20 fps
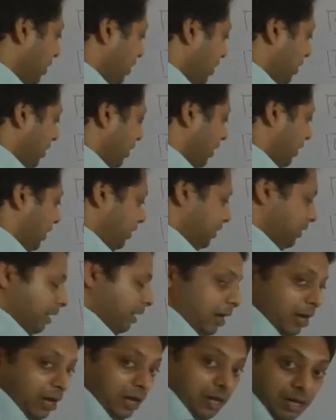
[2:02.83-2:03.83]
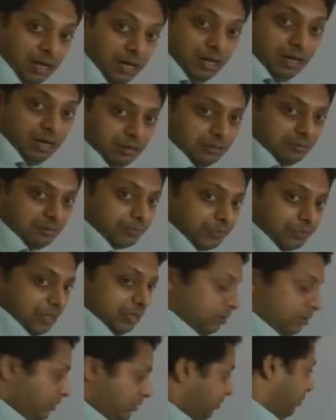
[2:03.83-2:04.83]
in
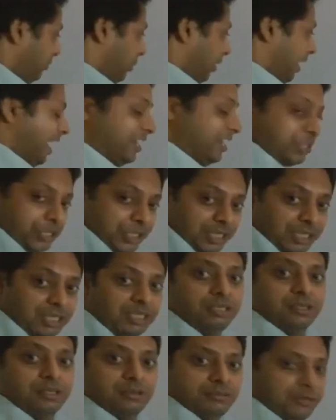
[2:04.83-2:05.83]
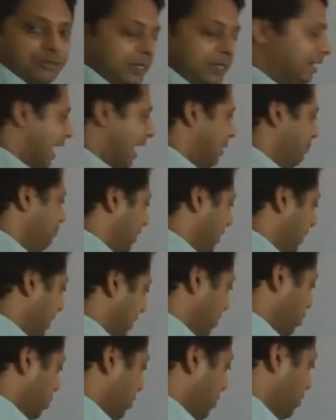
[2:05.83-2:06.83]
for AC field
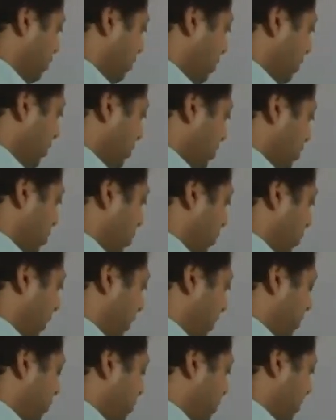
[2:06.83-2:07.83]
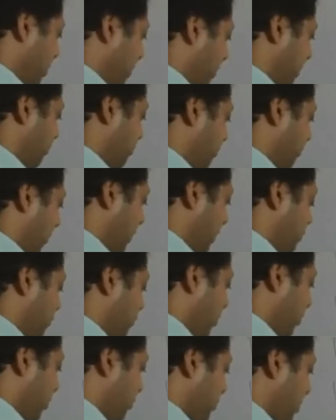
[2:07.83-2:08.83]
applications. So you can use it in
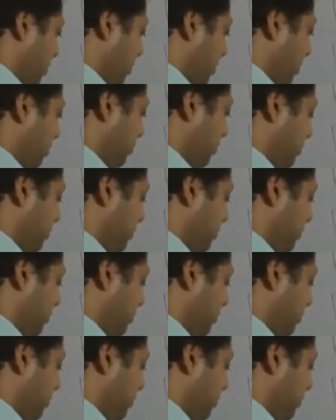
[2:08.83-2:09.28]
transformer,